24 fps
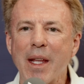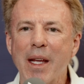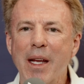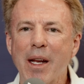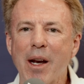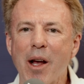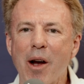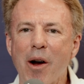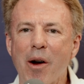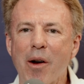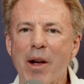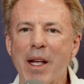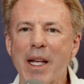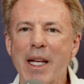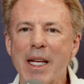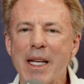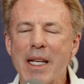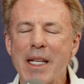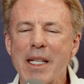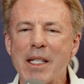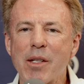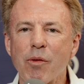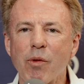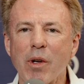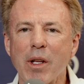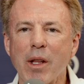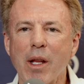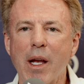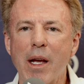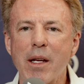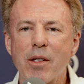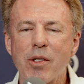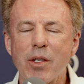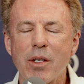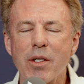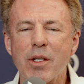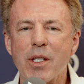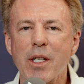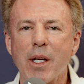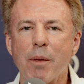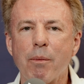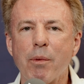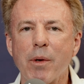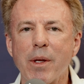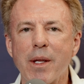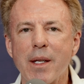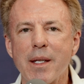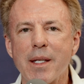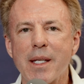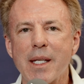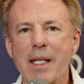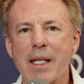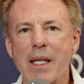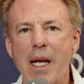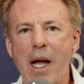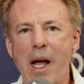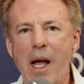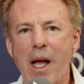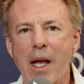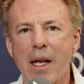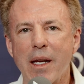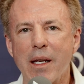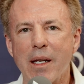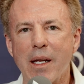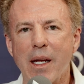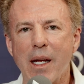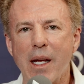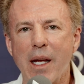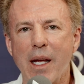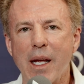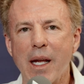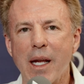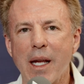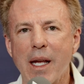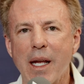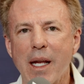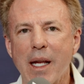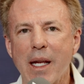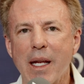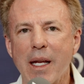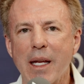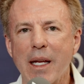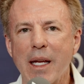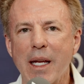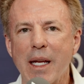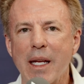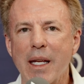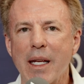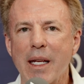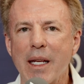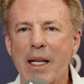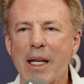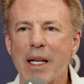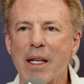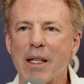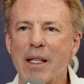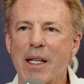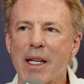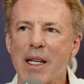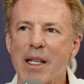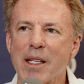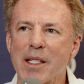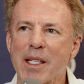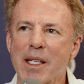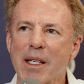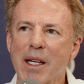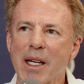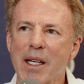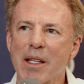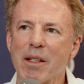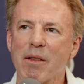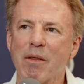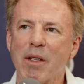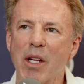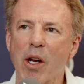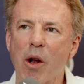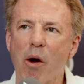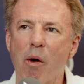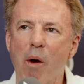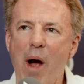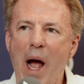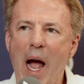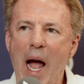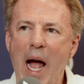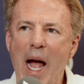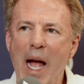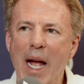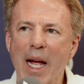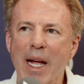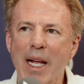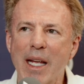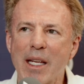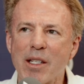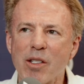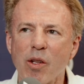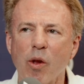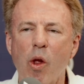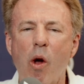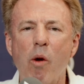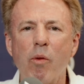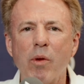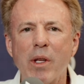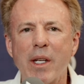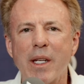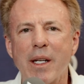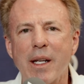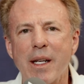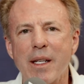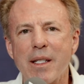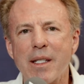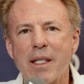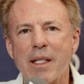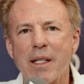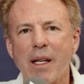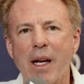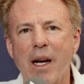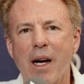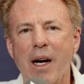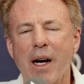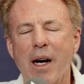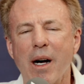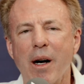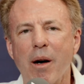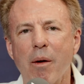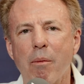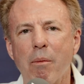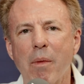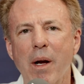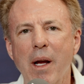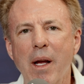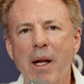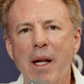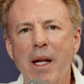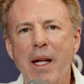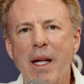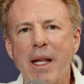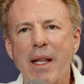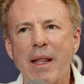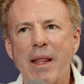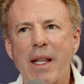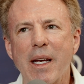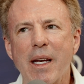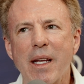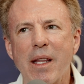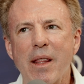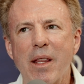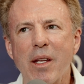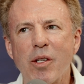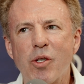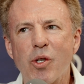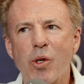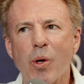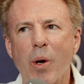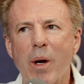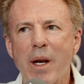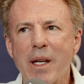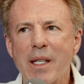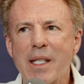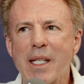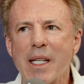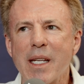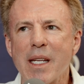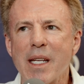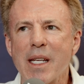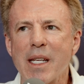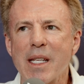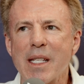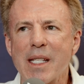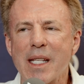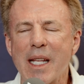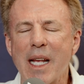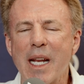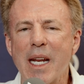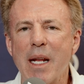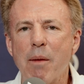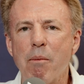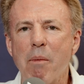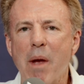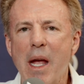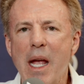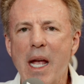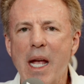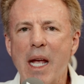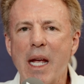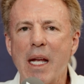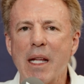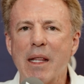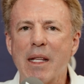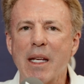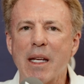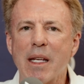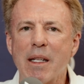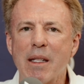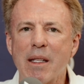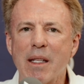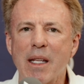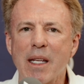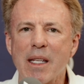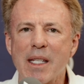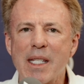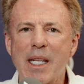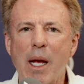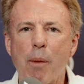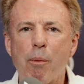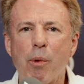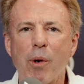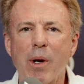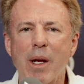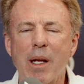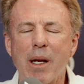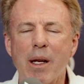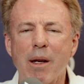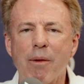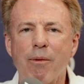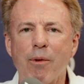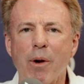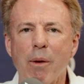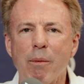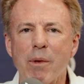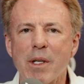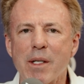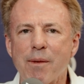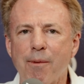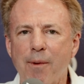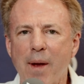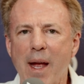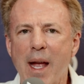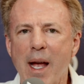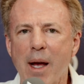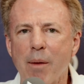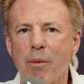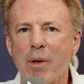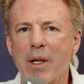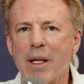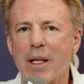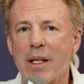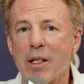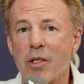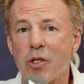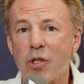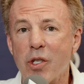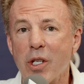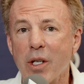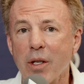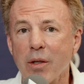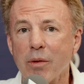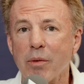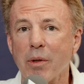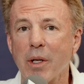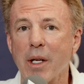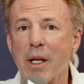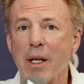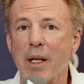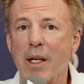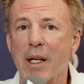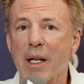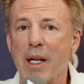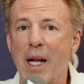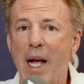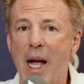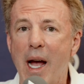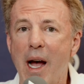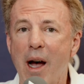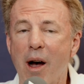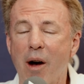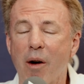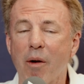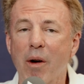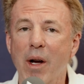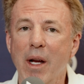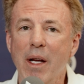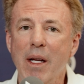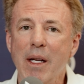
his relationship with his son is his loneliness. the choices that he made that separated from his family and his children, and how